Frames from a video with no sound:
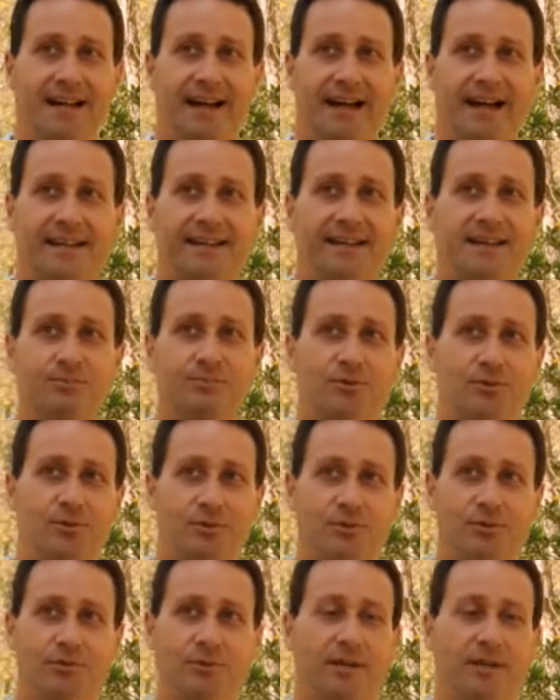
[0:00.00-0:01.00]
I came
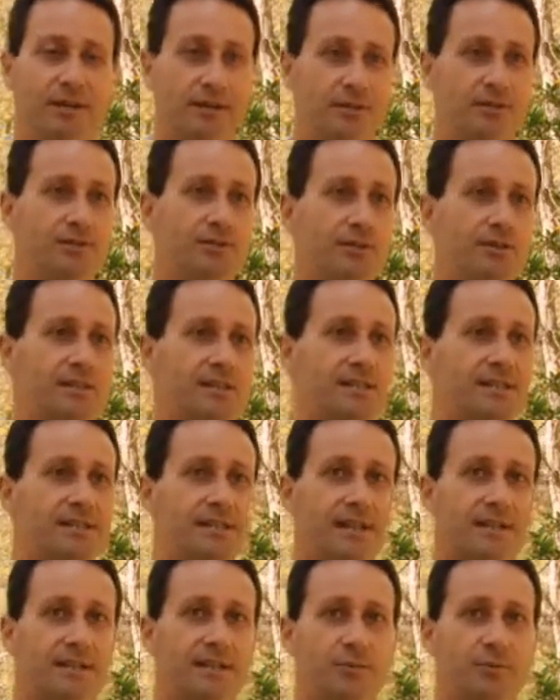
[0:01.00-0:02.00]
to ecologists
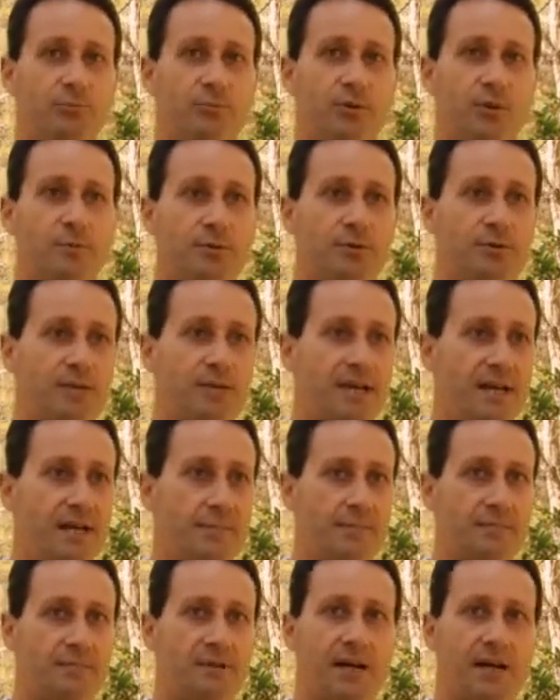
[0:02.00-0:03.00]
and I proposed
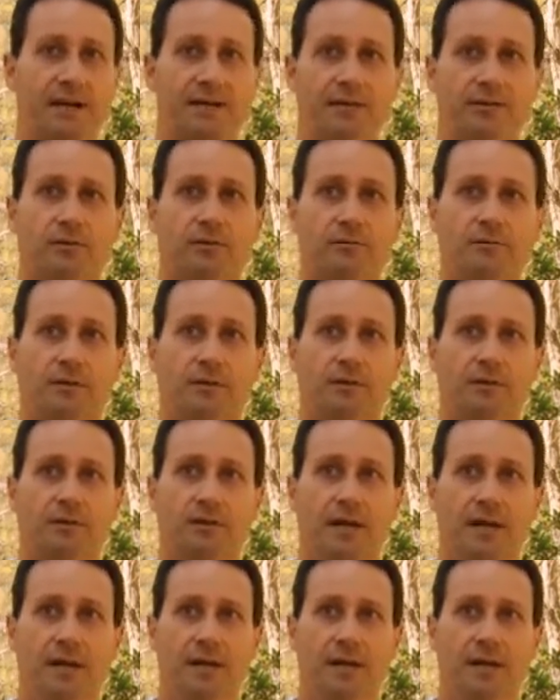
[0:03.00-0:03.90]
them kind of a